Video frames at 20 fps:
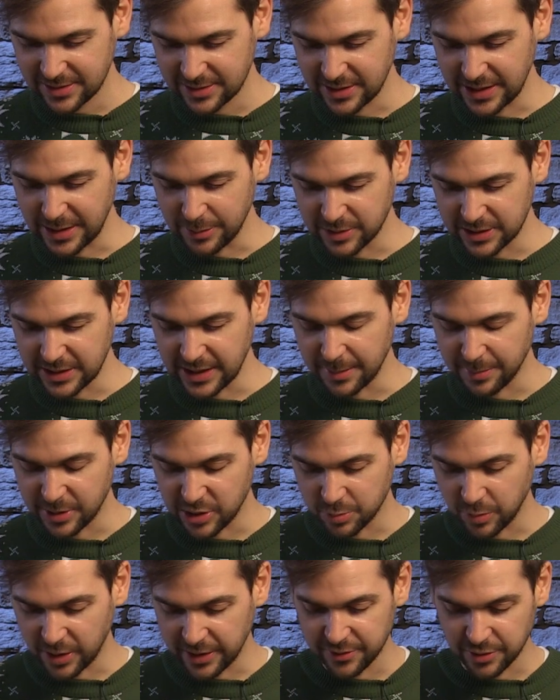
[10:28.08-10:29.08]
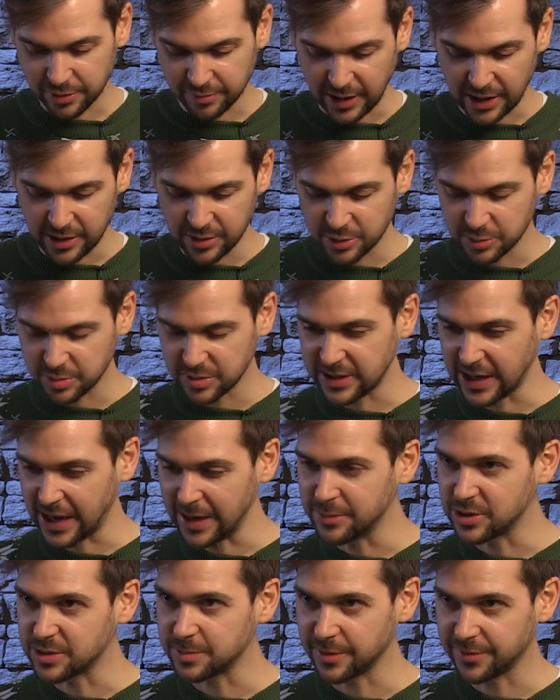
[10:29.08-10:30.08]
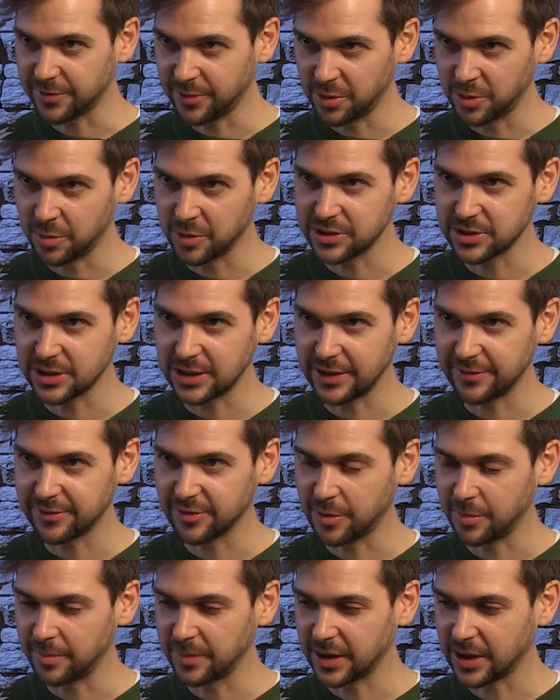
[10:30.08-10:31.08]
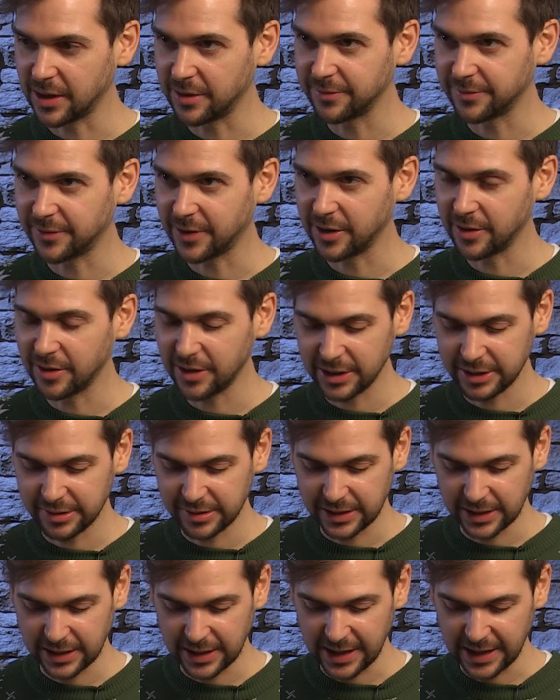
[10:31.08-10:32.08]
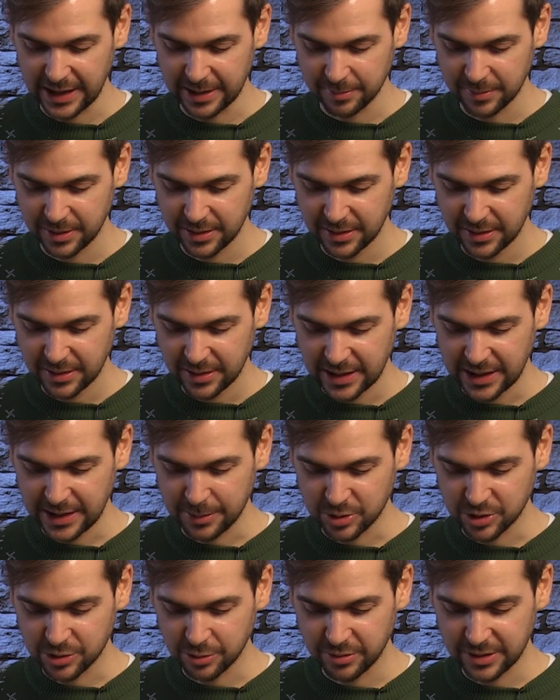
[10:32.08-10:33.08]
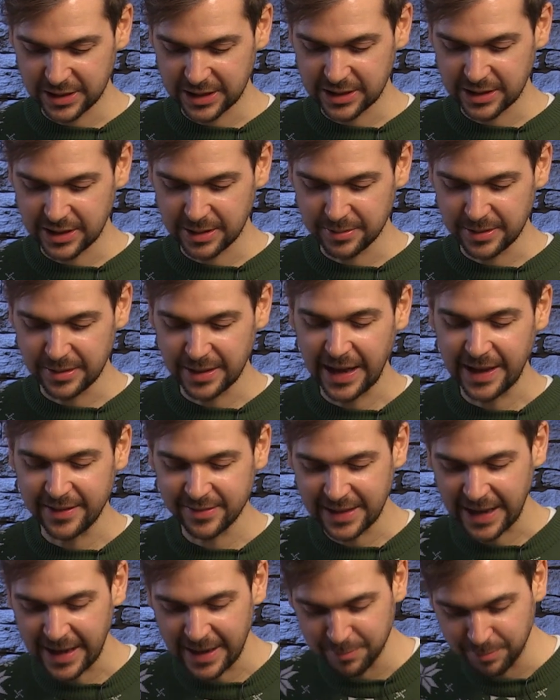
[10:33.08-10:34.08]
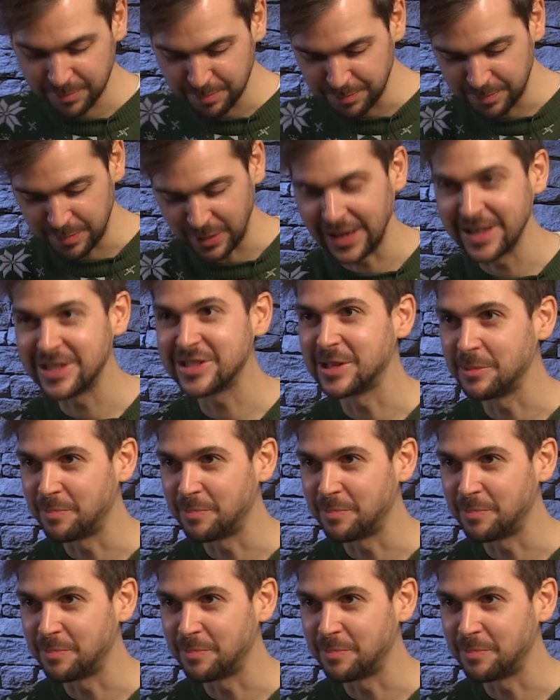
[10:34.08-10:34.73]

So that was it, because one of your rat ogres was damaged before, wasn't he, from the gunfire earlier in the game? He was already that ballista